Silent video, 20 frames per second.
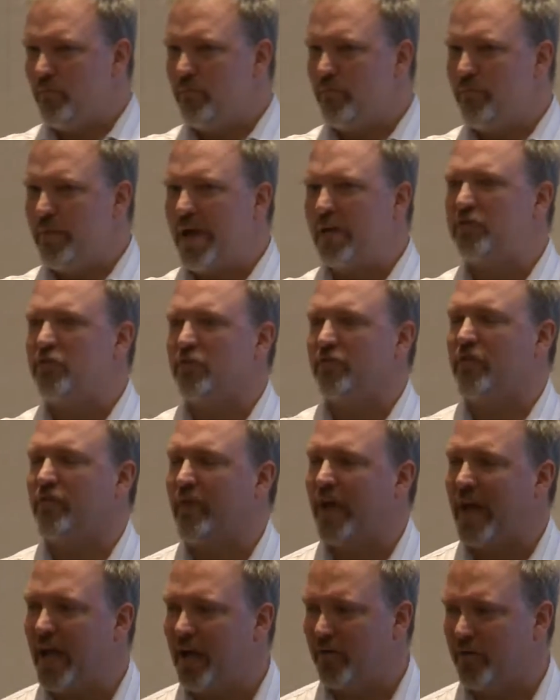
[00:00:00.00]
measure the
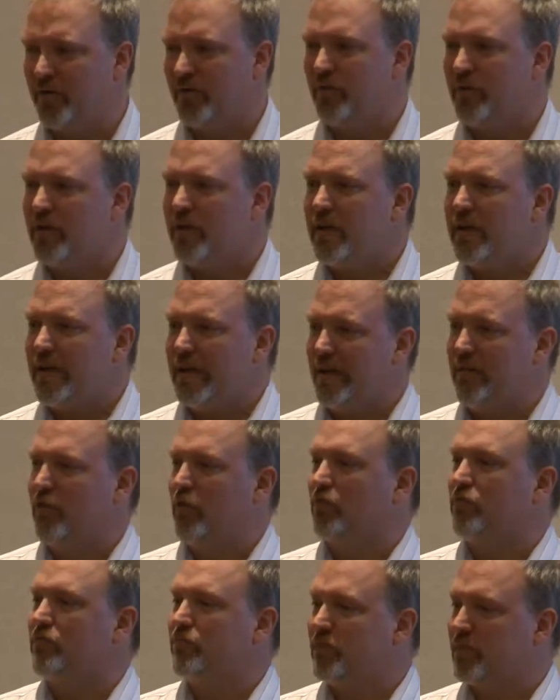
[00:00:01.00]
value in
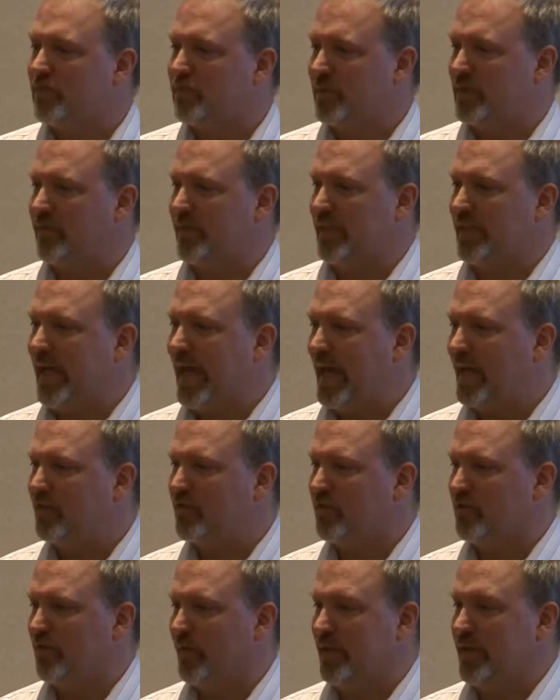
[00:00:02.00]
those specific tasks
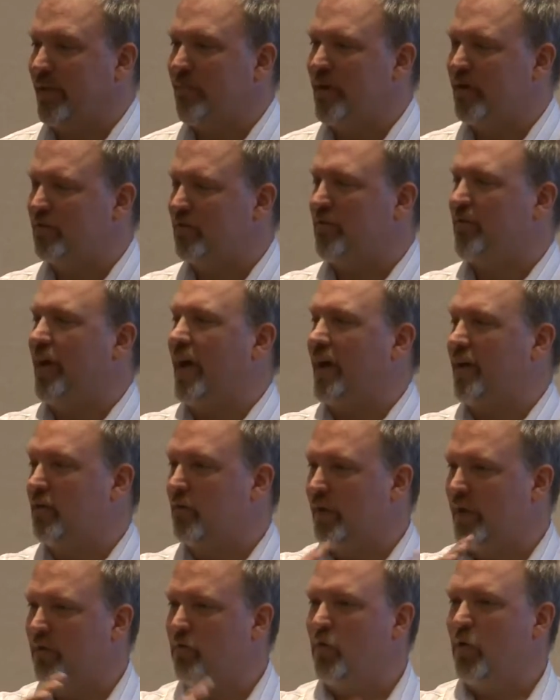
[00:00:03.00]
you're doing. They measure the value
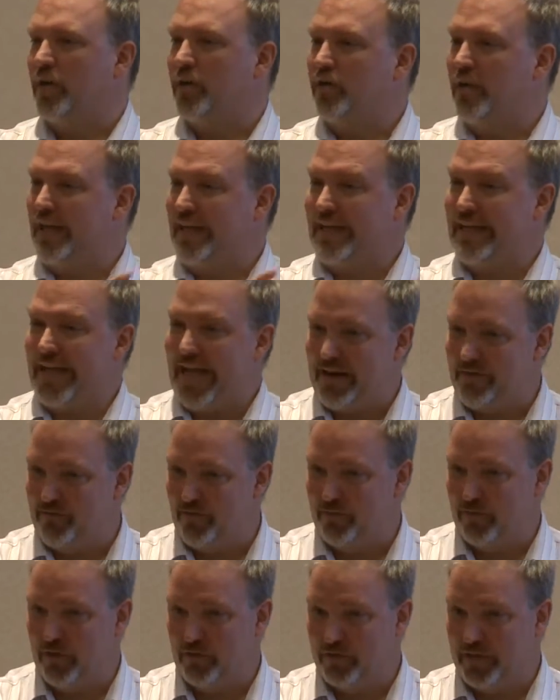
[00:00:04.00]
in what they get
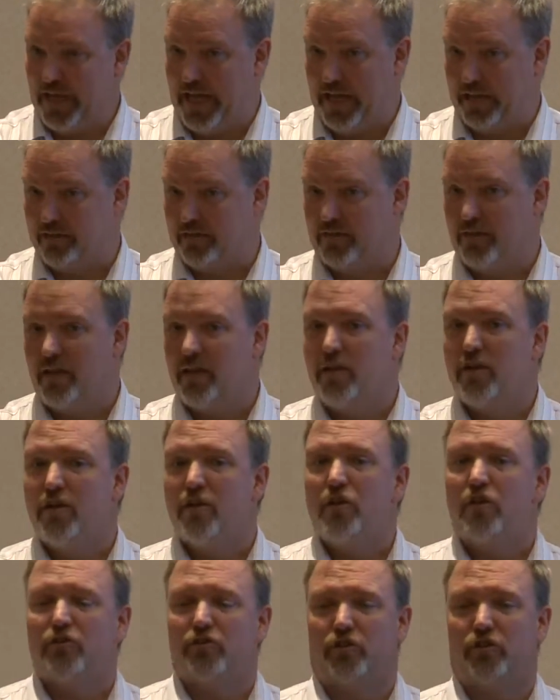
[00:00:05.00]
from those tasks.
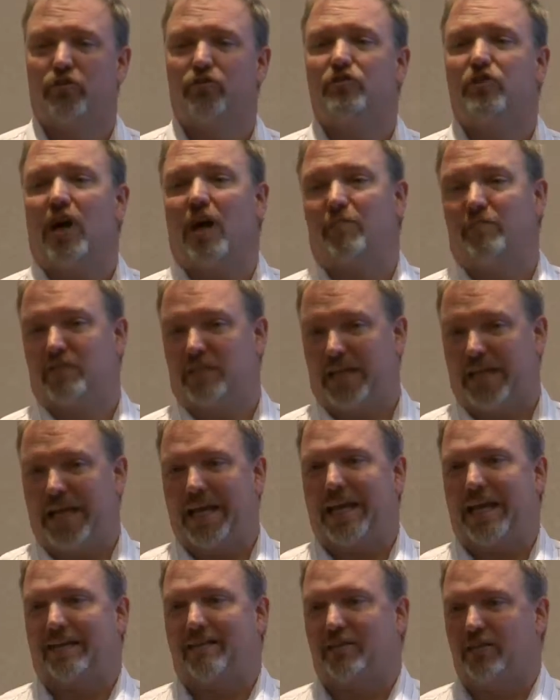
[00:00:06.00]
So your job is to
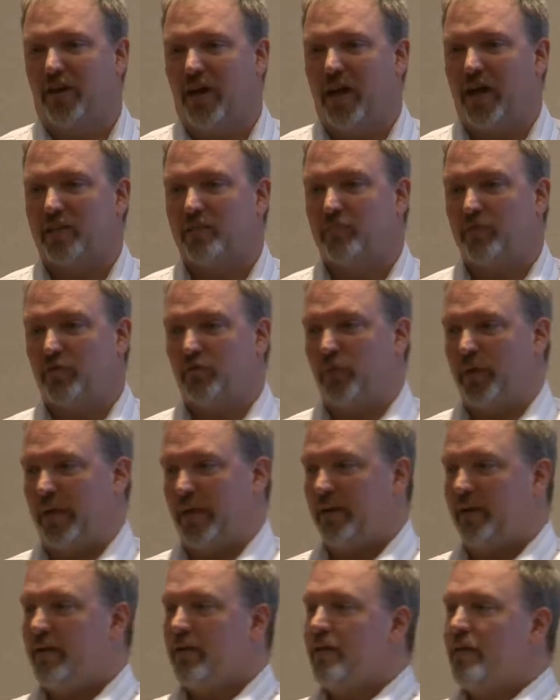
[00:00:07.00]
connect the dots between
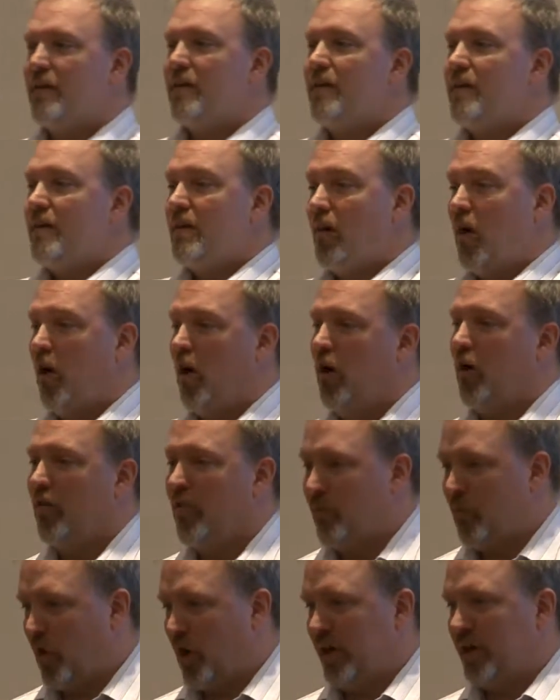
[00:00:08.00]
all the
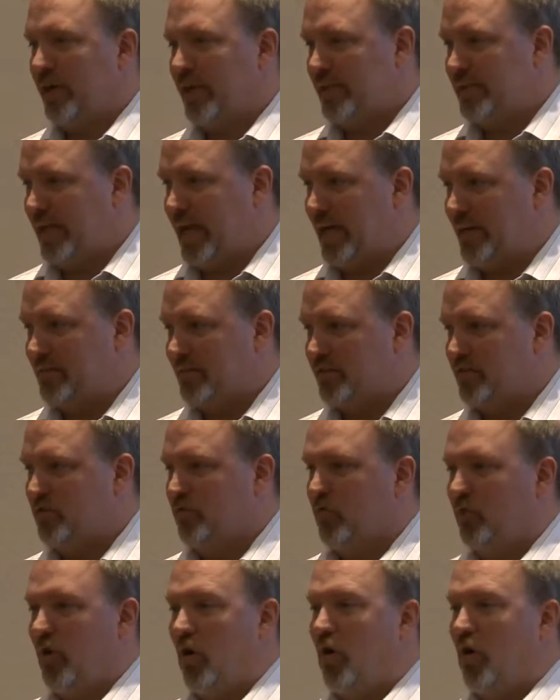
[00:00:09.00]
marketing tasks that you